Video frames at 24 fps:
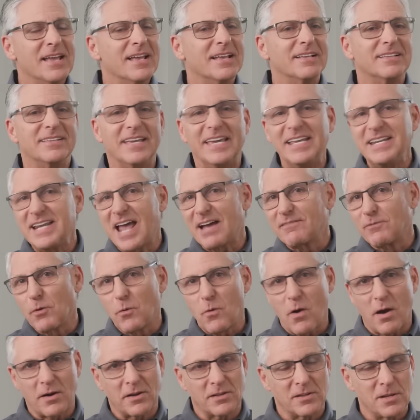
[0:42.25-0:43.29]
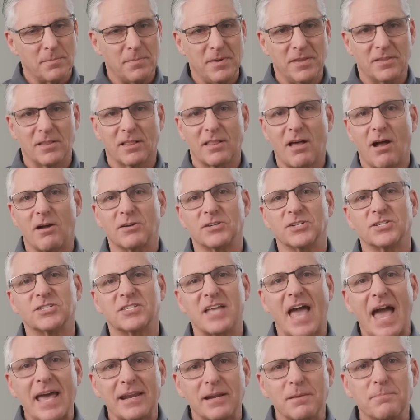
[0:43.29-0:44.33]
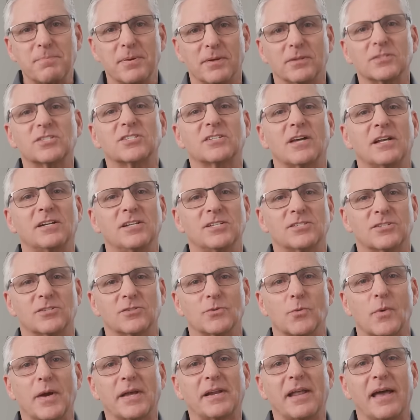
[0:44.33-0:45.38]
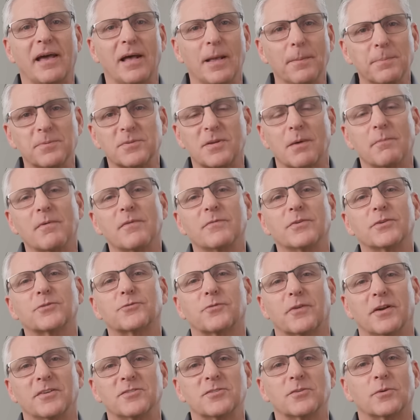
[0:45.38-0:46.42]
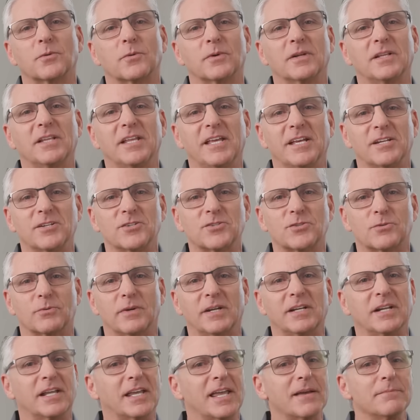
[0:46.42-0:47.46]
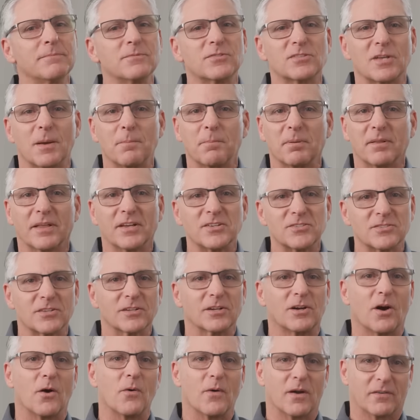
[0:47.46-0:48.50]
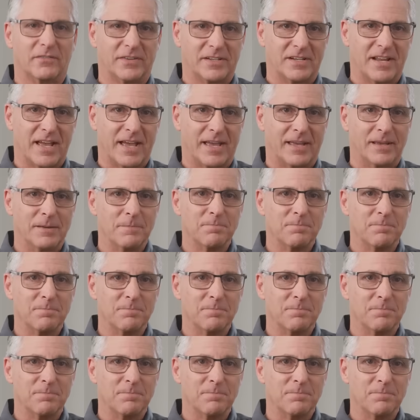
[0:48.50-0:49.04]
He never wanted to be the largest. Dad had built Sonny's as a way to help some of his friends that were in the industry and to give them some place to go every day.